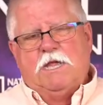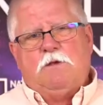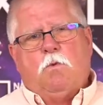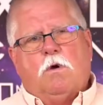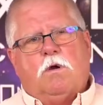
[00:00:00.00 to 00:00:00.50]

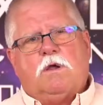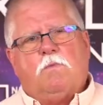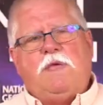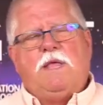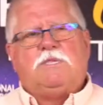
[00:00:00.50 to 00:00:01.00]
didn't work
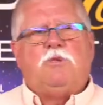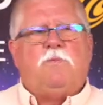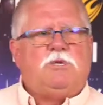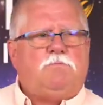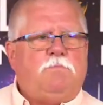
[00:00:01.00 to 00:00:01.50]
and we had so
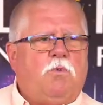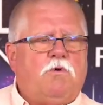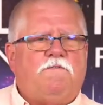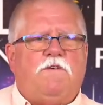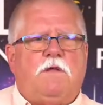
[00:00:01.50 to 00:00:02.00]
much
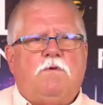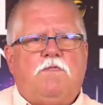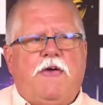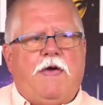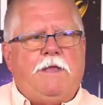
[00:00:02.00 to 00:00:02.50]
more fun with
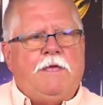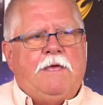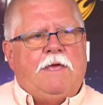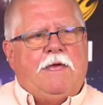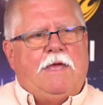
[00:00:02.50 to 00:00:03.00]
that
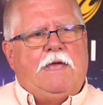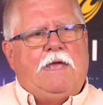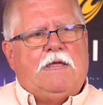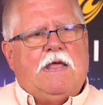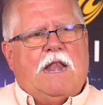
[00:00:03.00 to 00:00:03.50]

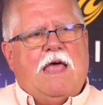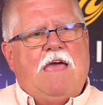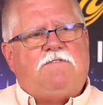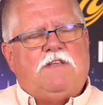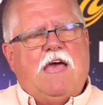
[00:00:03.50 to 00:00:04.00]
and got a
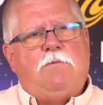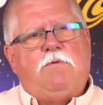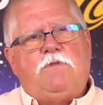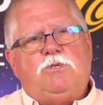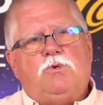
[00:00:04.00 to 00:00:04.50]
lifetime
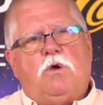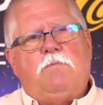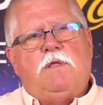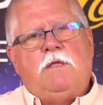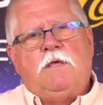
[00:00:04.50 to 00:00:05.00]
of
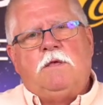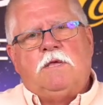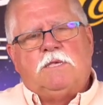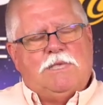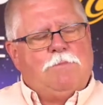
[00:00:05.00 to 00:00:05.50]
enjoyment
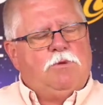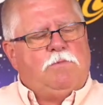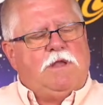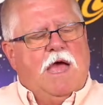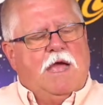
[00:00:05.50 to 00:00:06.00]
same with
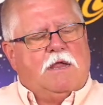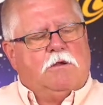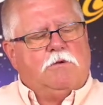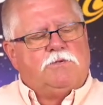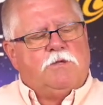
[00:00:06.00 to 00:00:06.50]

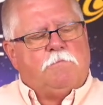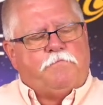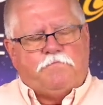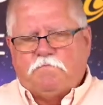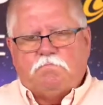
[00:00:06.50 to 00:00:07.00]
binoculars
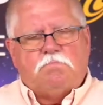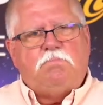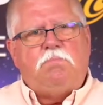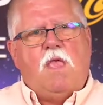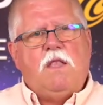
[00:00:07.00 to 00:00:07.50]

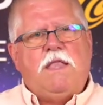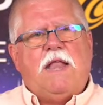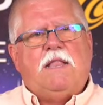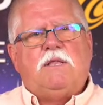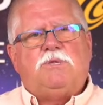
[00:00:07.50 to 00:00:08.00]

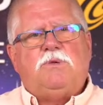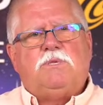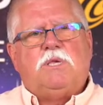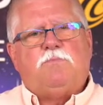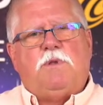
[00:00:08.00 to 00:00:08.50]
Dad let us
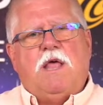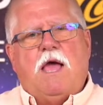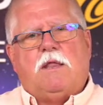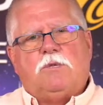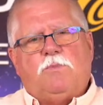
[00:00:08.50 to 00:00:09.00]
use his
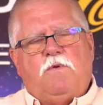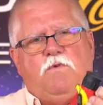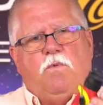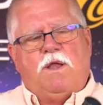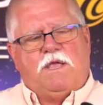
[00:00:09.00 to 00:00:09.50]
binoculars, but if
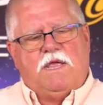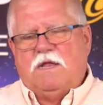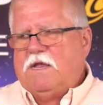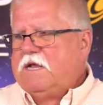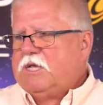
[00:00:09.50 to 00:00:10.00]
you want to get
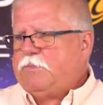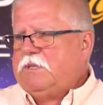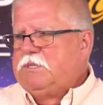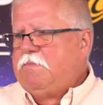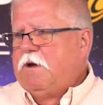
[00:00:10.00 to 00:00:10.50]
an
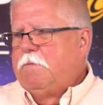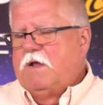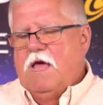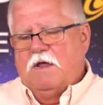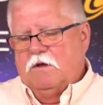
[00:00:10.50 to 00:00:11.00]
inexpensive pair of
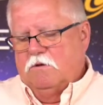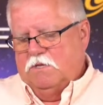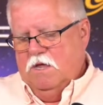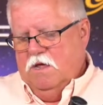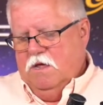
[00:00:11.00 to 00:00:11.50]

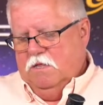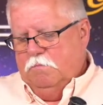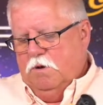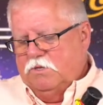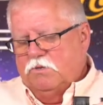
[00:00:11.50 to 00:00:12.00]
binoculars, the
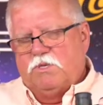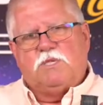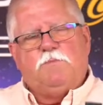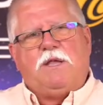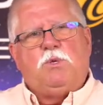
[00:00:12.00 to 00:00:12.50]
are
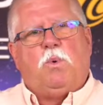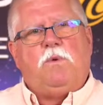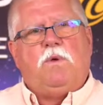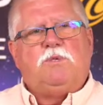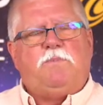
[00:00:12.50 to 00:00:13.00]

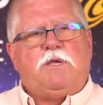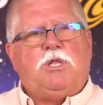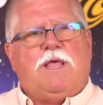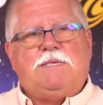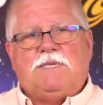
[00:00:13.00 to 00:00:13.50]
6x21
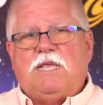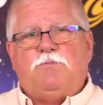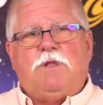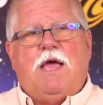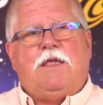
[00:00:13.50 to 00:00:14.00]
Specialized Kids
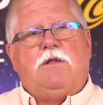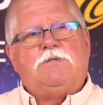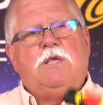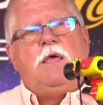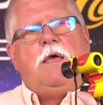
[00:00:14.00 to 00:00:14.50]

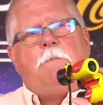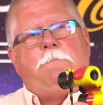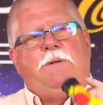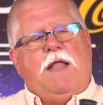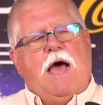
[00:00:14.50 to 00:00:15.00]
Binoculars,
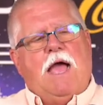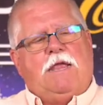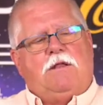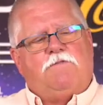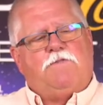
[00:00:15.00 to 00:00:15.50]

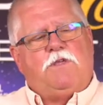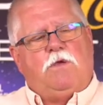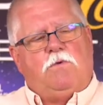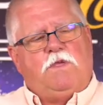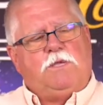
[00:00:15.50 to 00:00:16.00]
binocular for
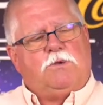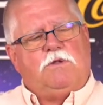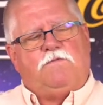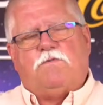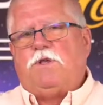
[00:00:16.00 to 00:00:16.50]
you. These are
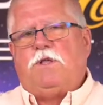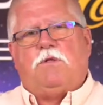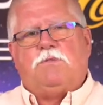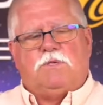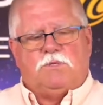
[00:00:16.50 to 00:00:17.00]
good for
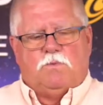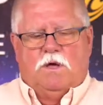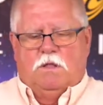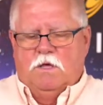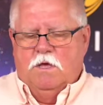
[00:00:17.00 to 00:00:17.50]
adults as
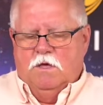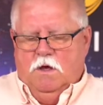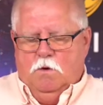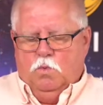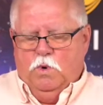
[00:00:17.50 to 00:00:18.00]
well.
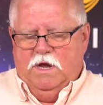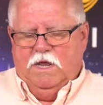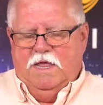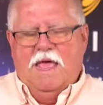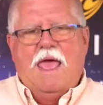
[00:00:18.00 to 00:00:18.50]
A
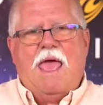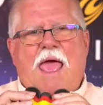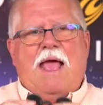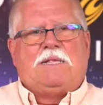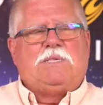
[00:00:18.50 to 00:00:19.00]
really
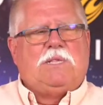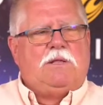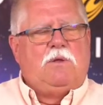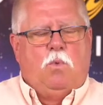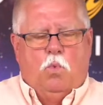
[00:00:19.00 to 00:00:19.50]

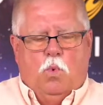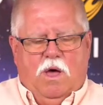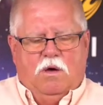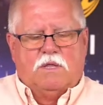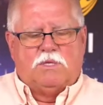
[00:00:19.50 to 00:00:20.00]
excellent,
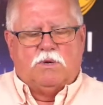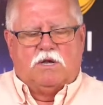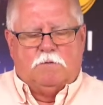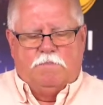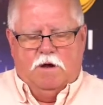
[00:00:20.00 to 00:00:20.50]

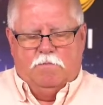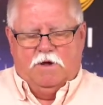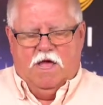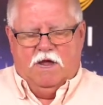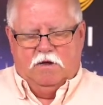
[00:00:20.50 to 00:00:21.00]
well-constructed pair of
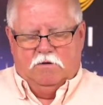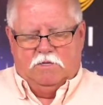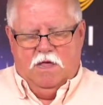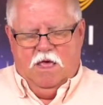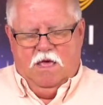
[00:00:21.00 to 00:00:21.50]

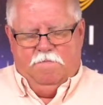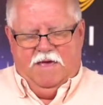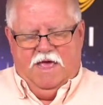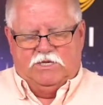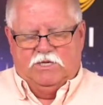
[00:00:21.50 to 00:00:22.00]
binoculars.
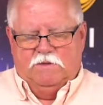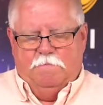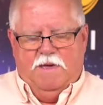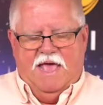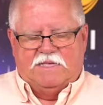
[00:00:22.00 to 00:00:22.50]
Passes,
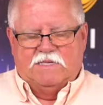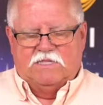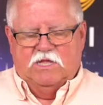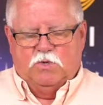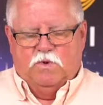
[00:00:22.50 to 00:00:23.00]

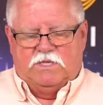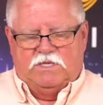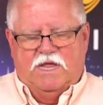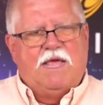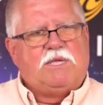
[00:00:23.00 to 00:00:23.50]
passes the
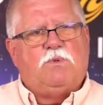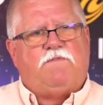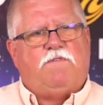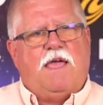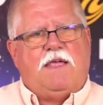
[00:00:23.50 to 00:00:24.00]
twist test
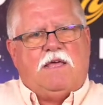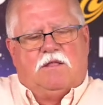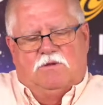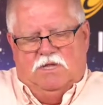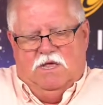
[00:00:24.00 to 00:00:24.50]
with flying
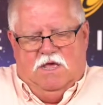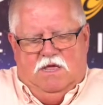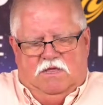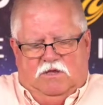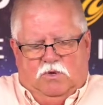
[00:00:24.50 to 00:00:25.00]
colors.
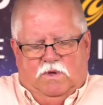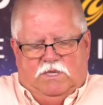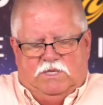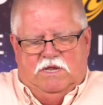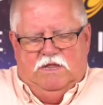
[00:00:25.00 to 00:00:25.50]
You
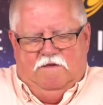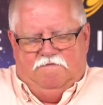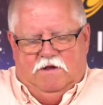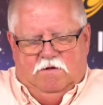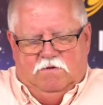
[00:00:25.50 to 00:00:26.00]
twist it.
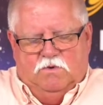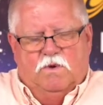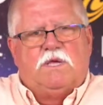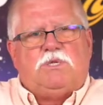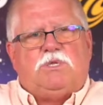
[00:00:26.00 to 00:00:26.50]
If they don't
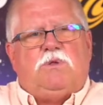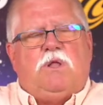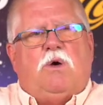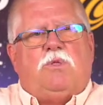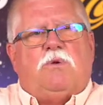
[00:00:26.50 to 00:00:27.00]
twist, you
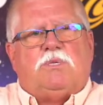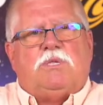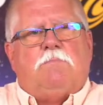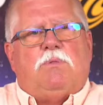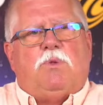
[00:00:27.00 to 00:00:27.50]
know they're
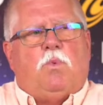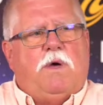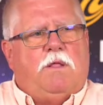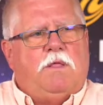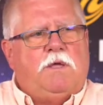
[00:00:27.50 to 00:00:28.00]
assembled
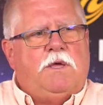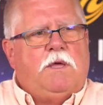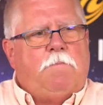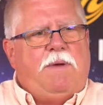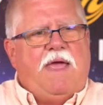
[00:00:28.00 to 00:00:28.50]
well.
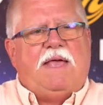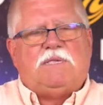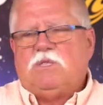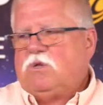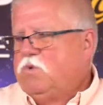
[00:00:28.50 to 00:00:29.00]

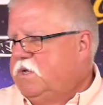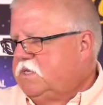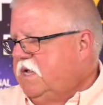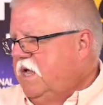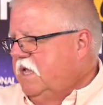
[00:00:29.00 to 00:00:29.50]
Pass the
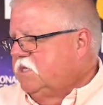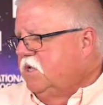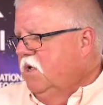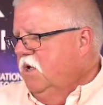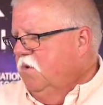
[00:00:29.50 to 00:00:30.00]
twist
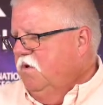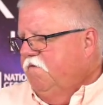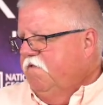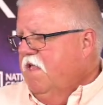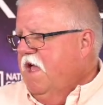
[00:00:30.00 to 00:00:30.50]
test
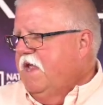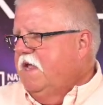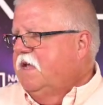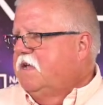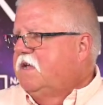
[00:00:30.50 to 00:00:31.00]
with
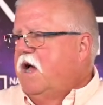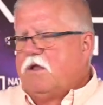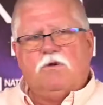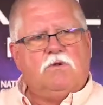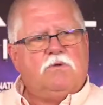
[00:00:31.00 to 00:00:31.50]
flying
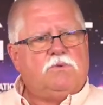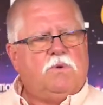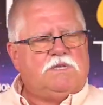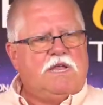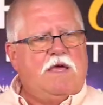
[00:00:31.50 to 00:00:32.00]
colors.
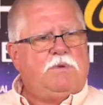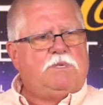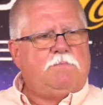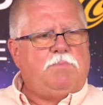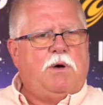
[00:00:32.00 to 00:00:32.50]
What time
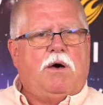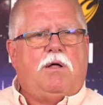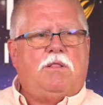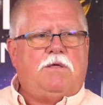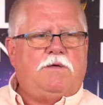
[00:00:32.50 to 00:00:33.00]
is it,
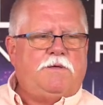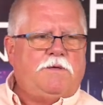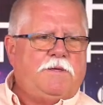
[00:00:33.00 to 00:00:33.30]
Paul?